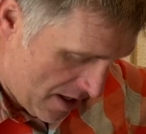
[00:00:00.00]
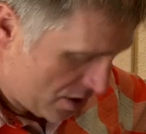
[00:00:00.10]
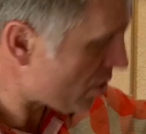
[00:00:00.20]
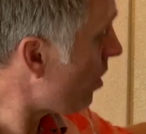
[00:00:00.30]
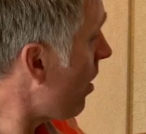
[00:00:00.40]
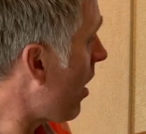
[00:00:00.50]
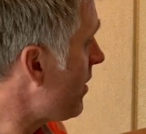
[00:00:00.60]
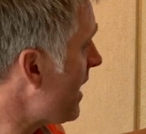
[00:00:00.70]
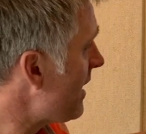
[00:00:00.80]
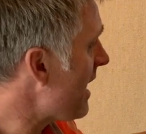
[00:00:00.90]
So are
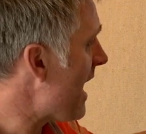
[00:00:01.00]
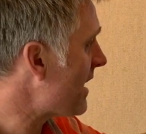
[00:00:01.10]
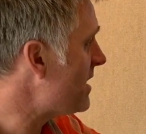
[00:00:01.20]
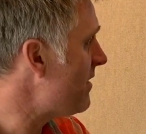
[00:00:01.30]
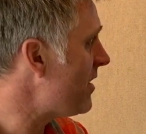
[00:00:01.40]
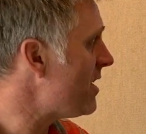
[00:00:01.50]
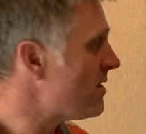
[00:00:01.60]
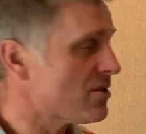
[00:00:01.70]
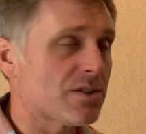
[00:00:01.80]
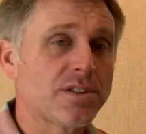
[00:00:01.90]
daily
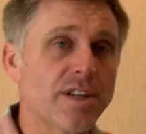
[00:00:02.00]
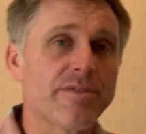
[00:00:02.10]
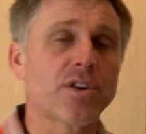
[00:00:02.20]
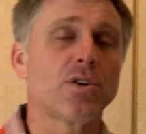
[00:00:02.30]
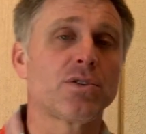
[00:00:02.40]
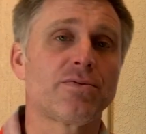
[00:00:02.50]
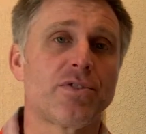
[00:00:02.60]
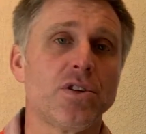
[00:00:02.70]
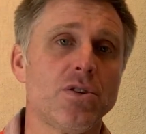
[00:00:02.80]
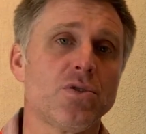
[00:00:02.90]
activities difficult for
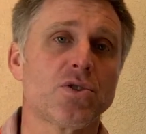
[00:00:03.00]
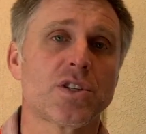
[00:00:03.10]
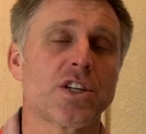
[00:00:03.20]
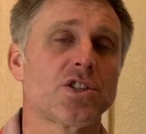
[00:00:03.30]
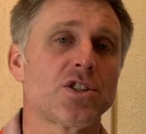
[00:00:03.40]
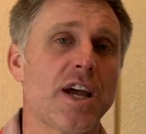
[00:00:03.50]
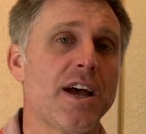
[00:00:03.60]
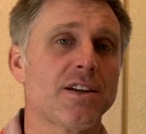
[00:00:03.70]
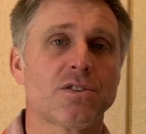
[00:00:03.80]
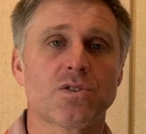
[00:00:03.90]
you, such
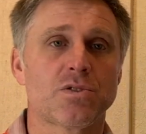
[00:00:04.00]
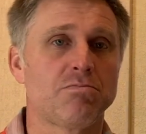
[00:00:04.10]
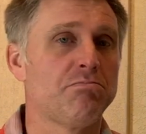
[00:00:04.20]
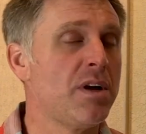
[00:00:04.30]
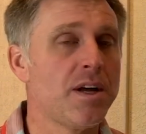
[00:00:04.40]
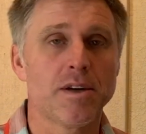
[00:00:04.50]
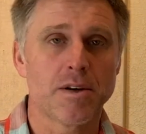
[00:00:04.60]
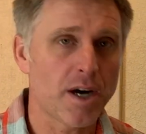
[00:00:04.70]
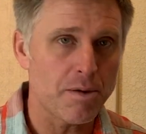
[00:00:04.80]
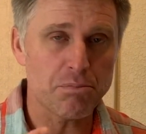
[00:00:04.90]
as
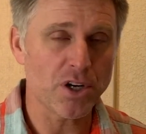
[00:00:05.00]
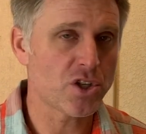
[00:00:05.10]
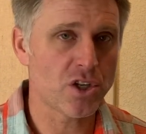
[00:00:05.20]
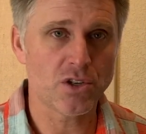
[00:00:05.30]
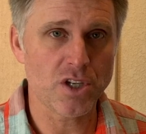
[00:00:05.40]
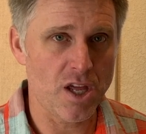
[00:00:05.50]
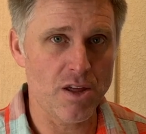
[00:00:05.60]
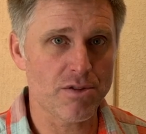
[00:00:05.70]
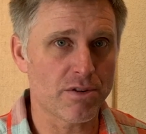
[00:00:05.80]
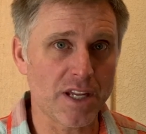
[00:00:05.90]
brushing your
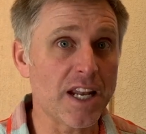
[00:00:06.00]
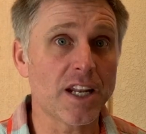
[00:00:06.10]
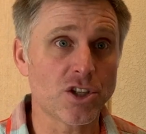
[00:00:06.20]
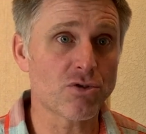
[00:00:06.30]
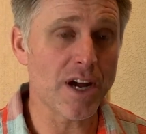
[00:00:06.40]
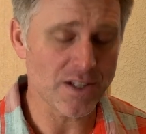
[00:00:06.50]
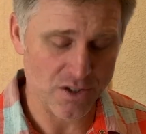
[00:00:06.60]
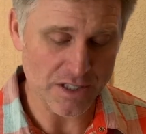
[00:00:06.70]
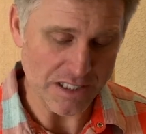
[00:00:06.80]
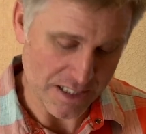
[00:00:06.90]
teeth or getting
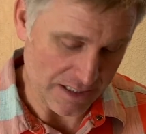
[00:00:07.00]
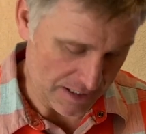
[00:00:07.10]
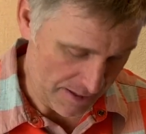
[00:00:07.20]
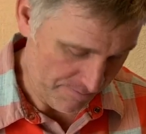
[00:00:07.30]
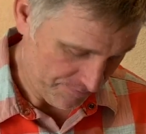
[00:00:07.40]
dressed, etc.?